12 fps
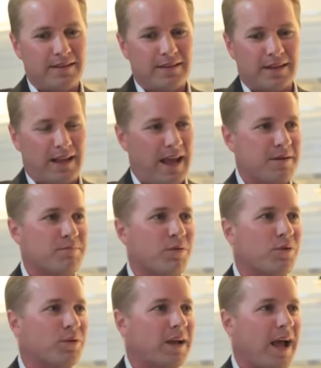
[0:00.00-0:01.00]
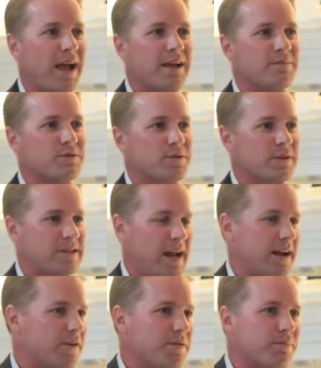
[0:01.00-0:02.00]
the Cannonball games, or it's
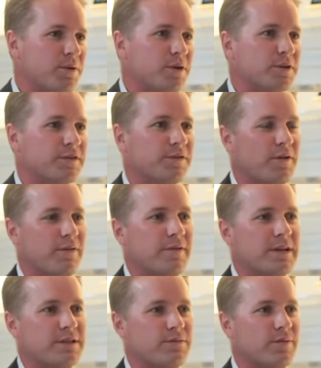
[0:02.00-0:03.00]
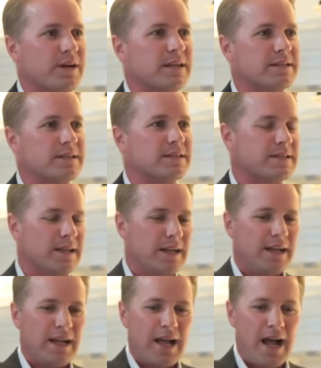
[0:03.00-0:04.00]
Angry Birds for obvious reasons.
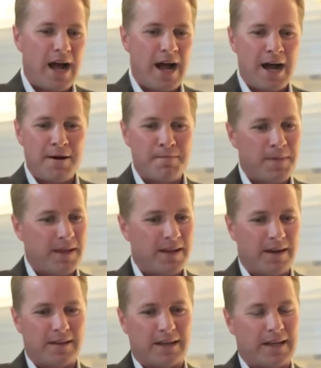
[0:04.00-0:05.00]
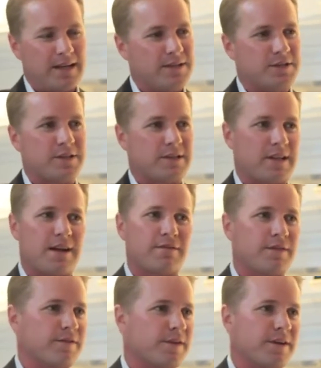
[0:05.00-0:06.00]
You know, the kids just
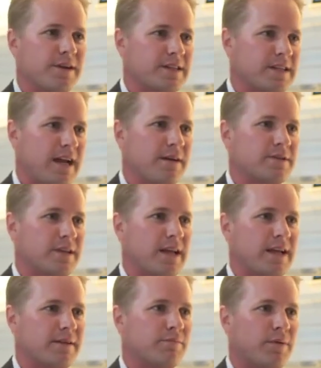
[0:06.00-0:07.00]
love the various games that they can